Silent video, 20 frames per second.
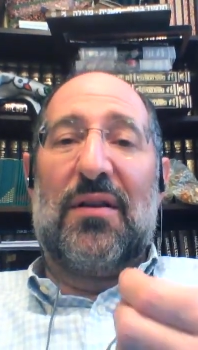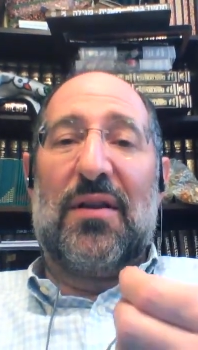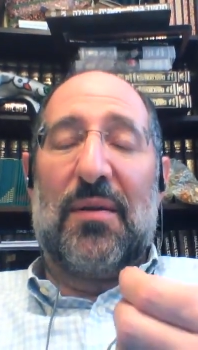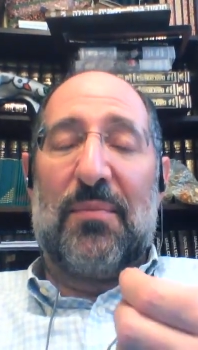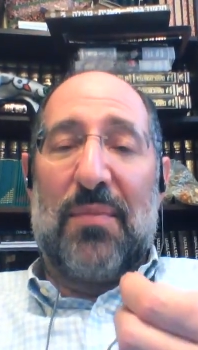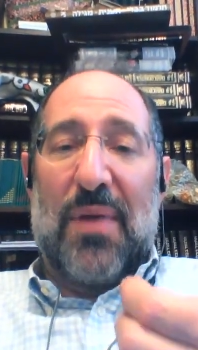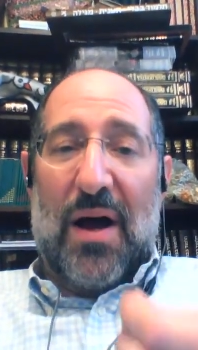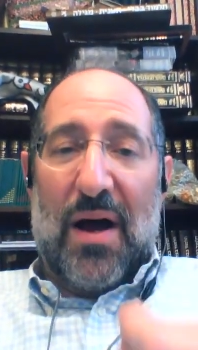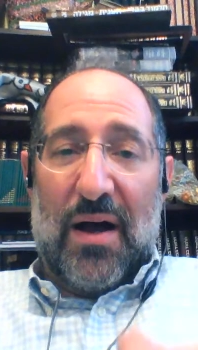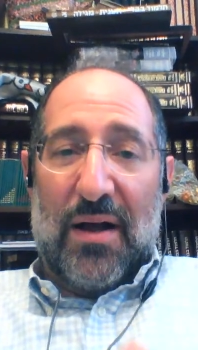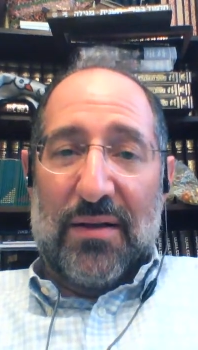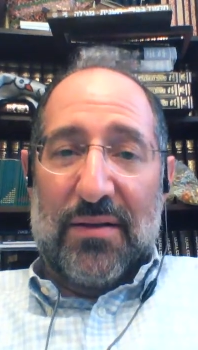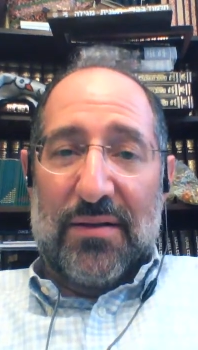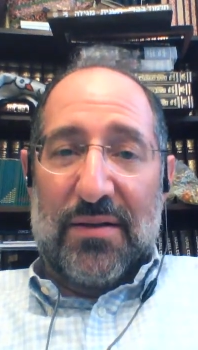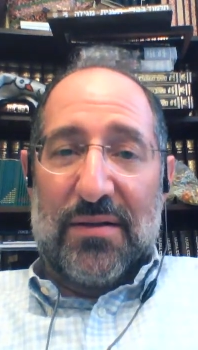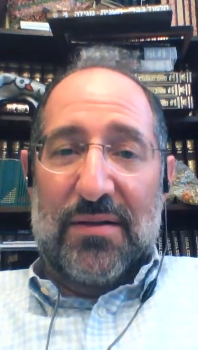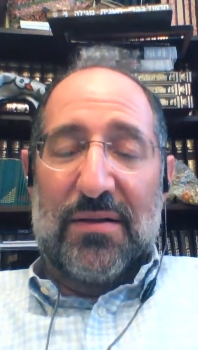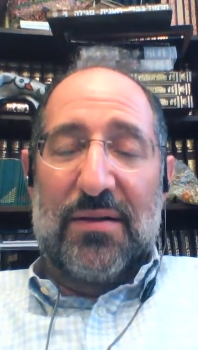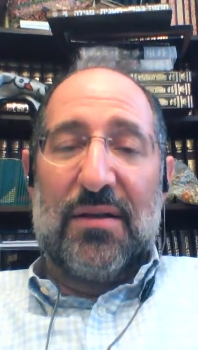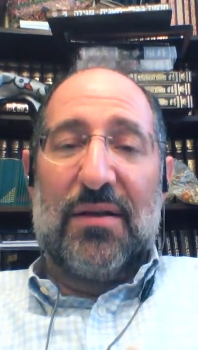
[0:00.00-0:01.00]
the
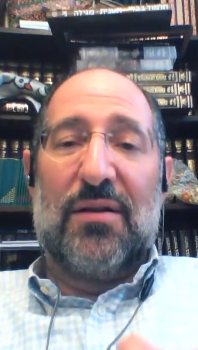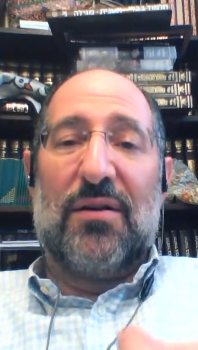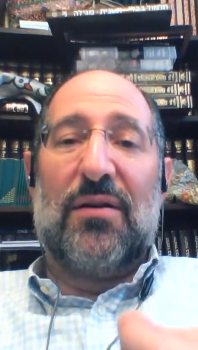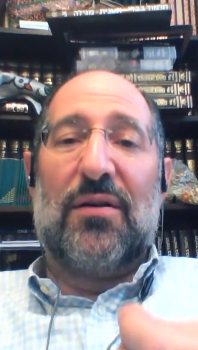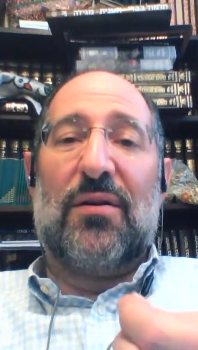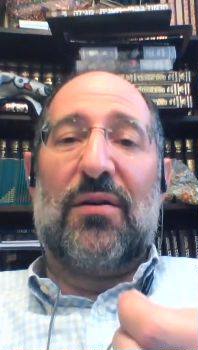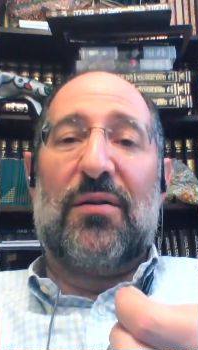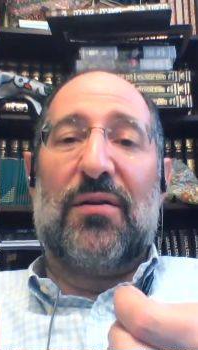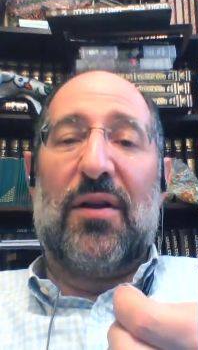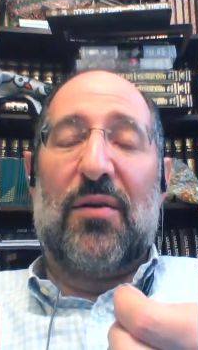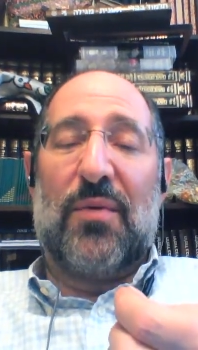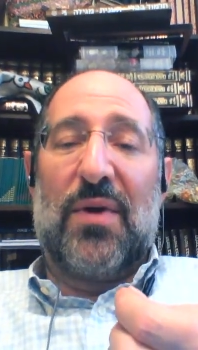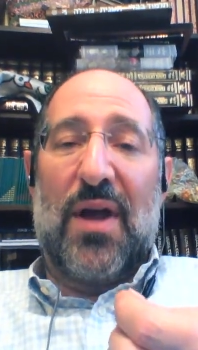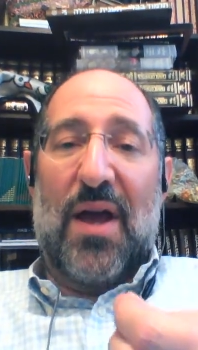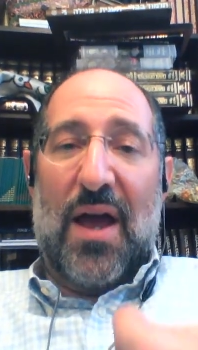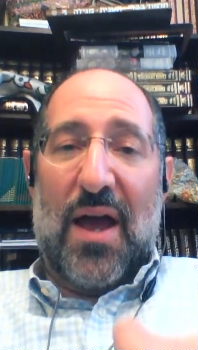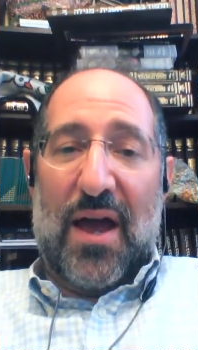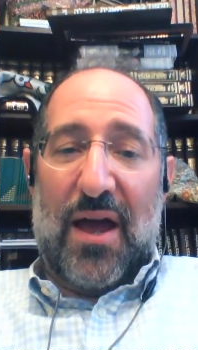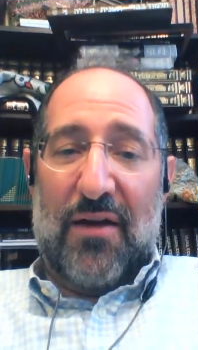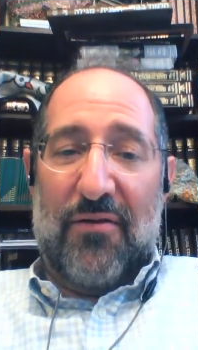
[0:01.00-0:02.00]
bonds that we
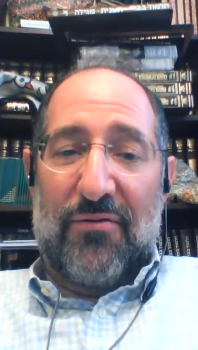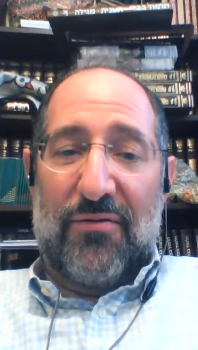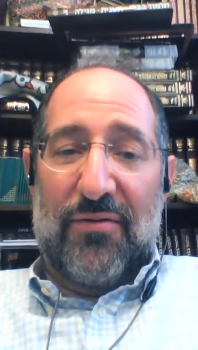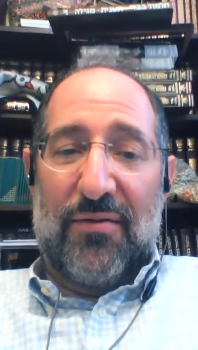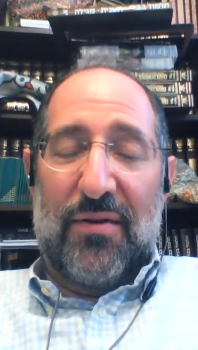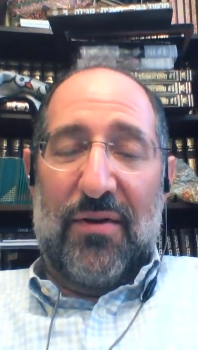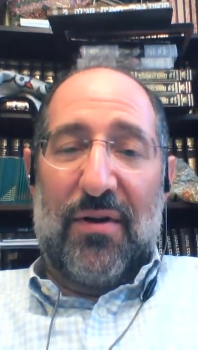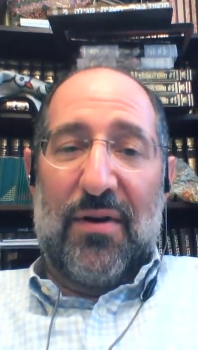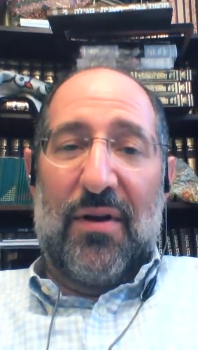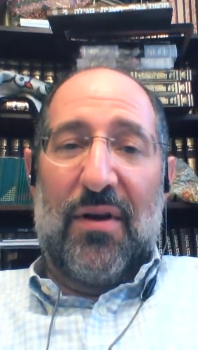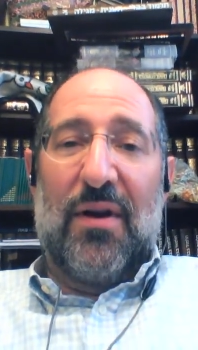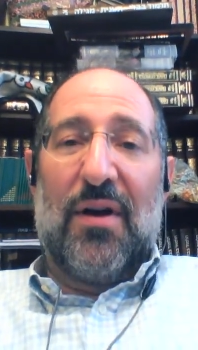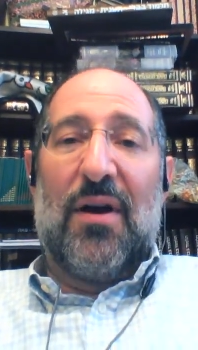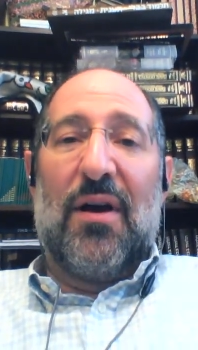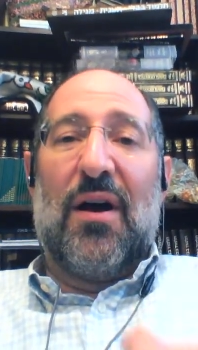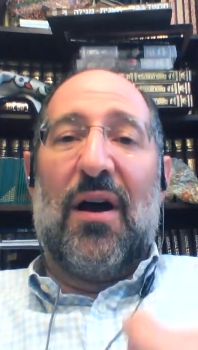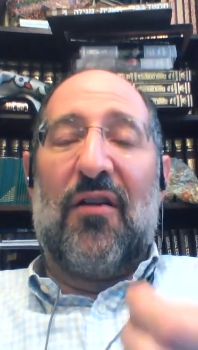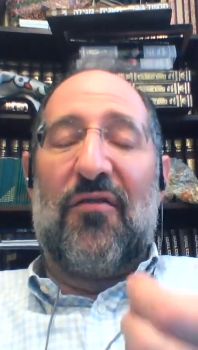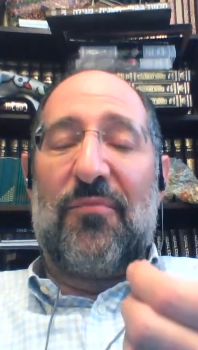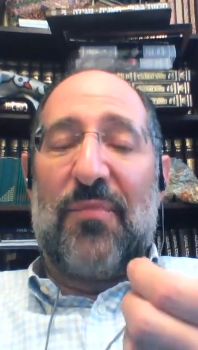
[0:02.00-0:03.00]
have
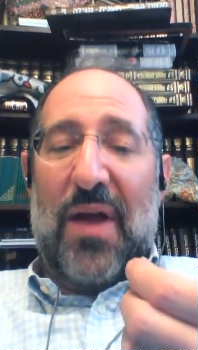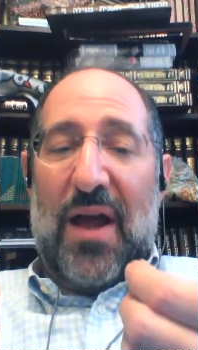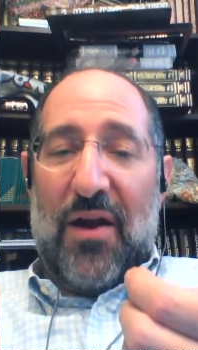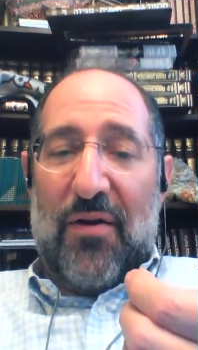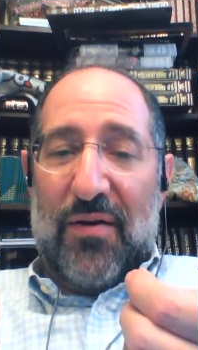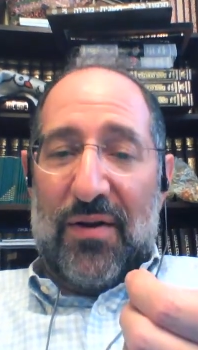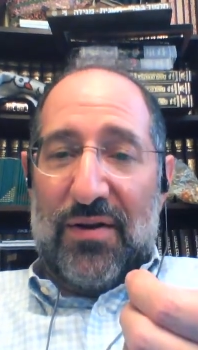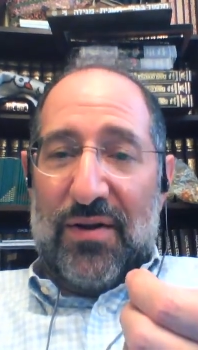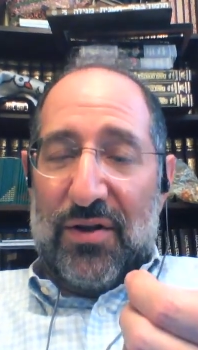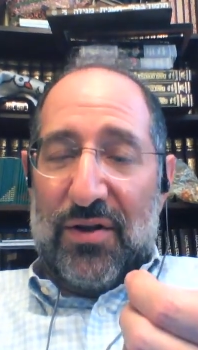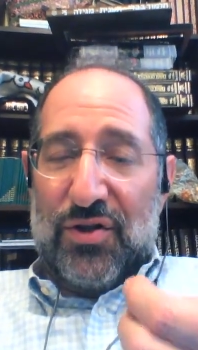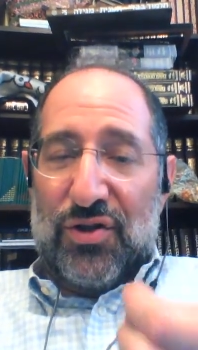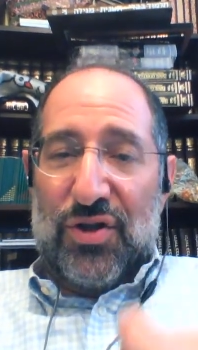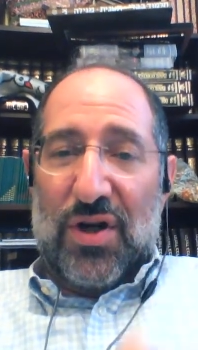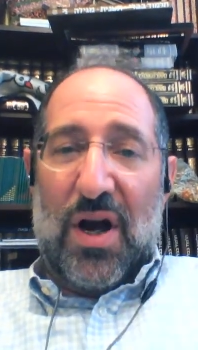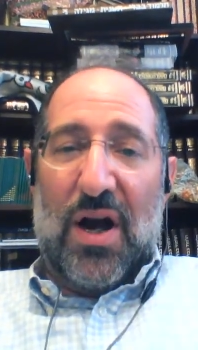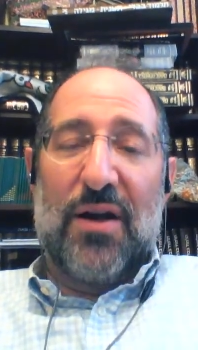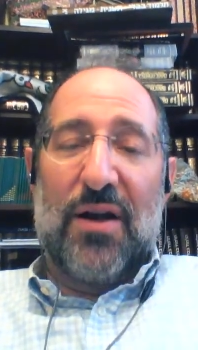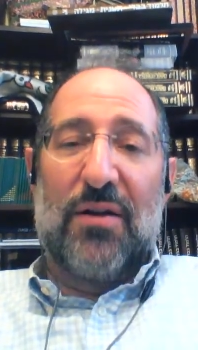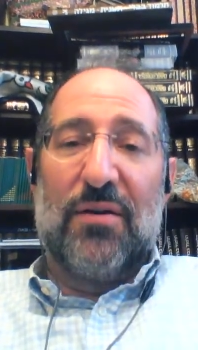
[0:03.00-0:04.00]
of parent and
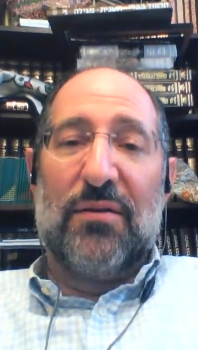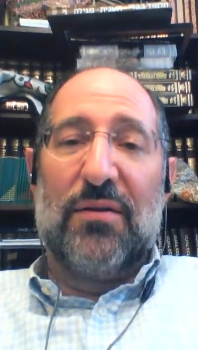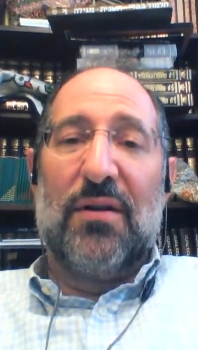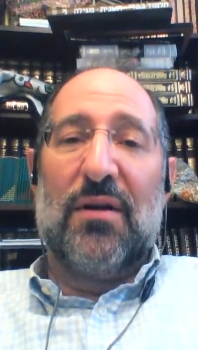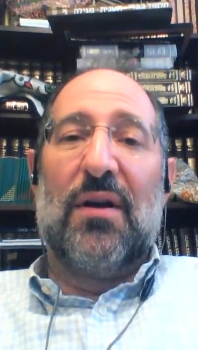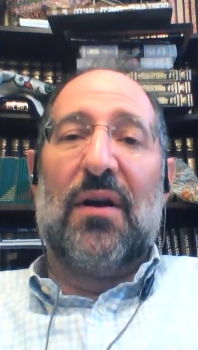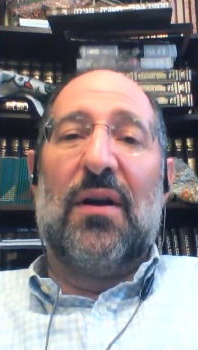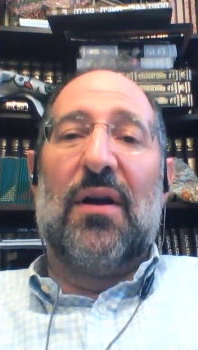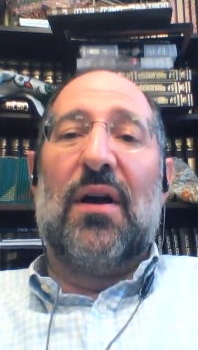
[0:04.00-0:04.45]
child,